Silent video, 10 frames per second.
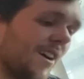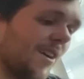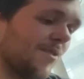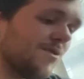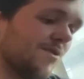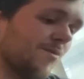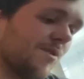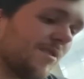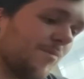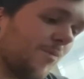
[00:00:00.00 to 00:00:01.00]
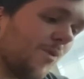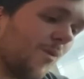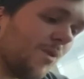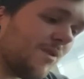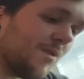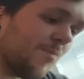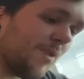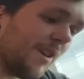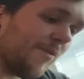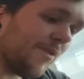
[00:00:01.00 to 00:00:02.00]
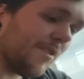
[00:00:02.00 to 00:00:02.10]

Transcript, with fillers: right, so what's the what's the plan for